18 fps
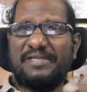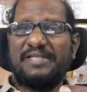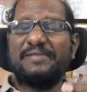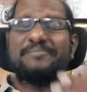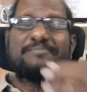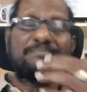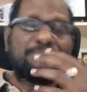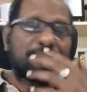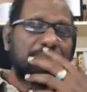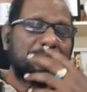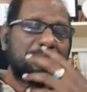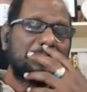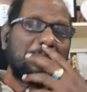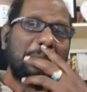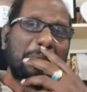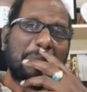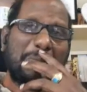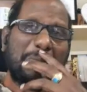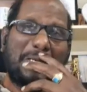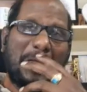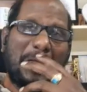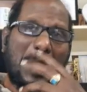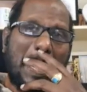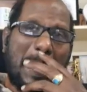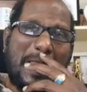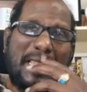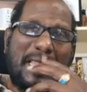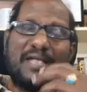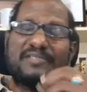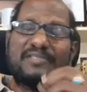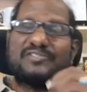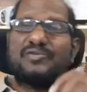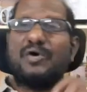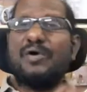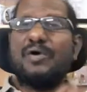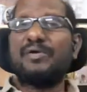be, he
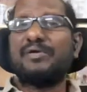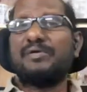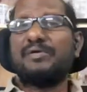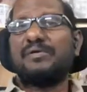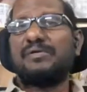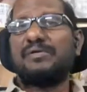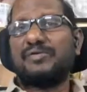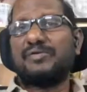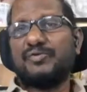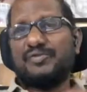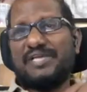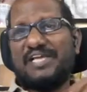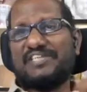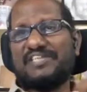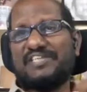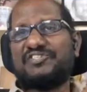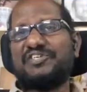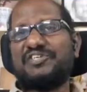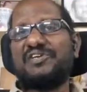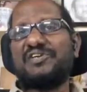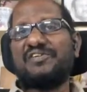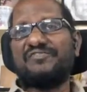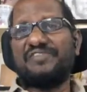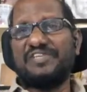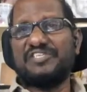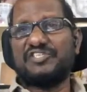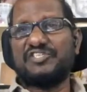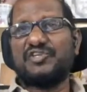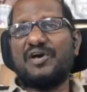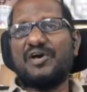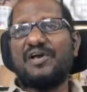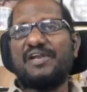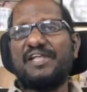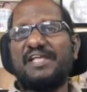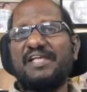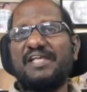has gone to the extent of
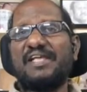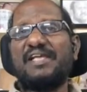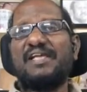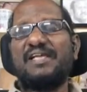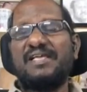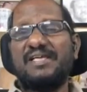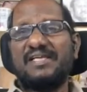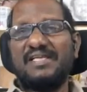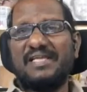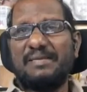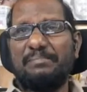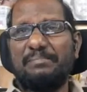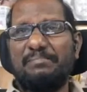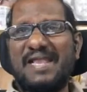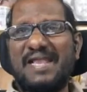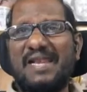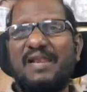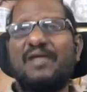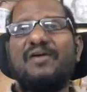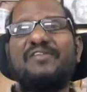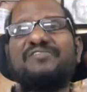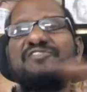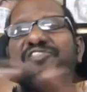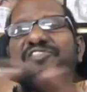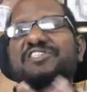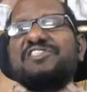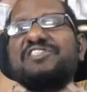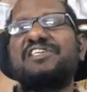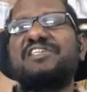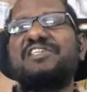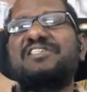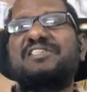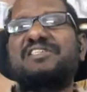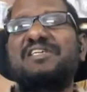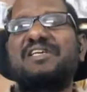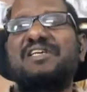installing a bell of
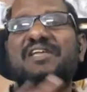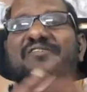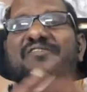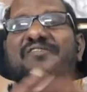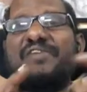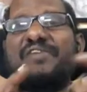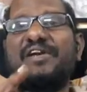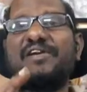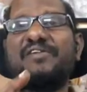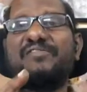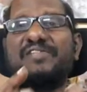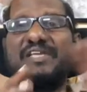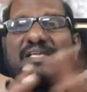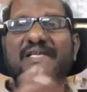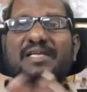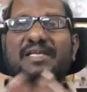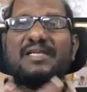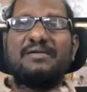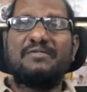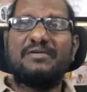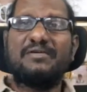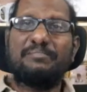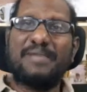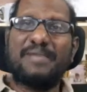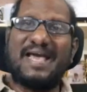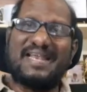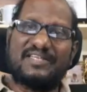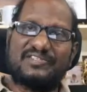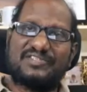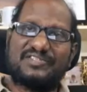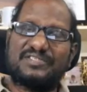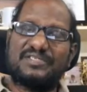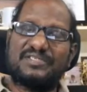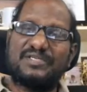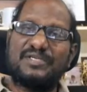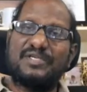justice in front of the palace.
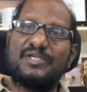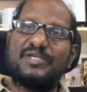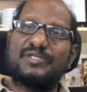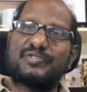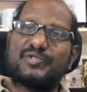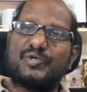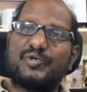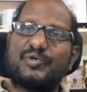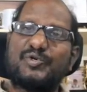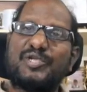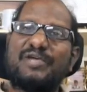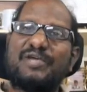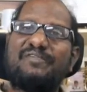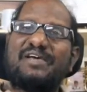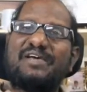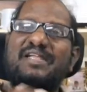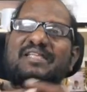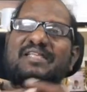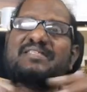So whoever